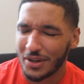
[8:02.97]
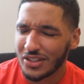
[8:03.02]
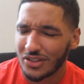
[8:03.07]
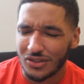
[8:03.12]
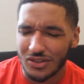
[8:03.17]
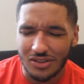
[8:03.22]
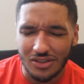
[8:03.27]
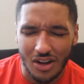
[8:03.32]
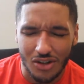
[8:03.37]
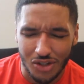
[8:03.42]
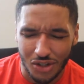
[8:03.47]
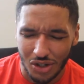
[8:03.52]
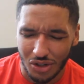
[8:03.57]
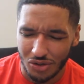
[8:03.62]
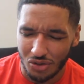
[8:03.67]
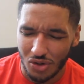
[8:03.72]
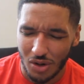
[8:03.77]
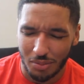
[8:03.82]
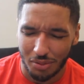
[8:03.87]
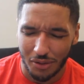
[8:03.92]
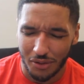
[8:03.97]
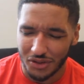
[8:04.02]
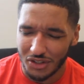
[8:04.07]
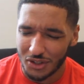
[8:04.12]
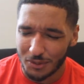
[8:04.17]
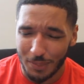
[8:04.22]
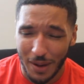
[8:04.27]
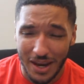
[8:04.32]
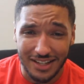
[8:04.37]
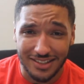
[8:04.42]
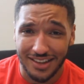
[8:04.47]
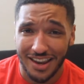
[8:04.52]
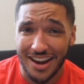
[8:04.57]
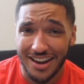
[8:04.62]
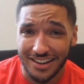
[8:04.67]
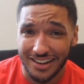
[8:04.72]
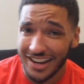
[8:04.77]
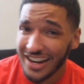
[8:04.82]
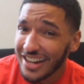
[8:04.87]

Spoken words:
He's such a good dribbler in space and